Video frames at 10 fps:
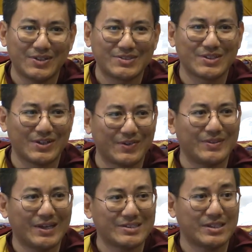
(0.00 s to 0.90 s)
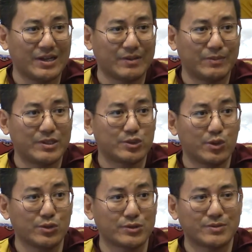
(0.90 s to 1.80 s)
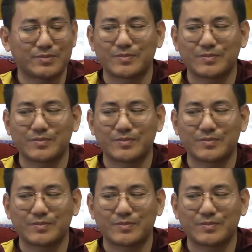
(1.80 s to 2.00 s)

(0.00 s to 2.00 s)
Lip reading: Sort of, that's like big source.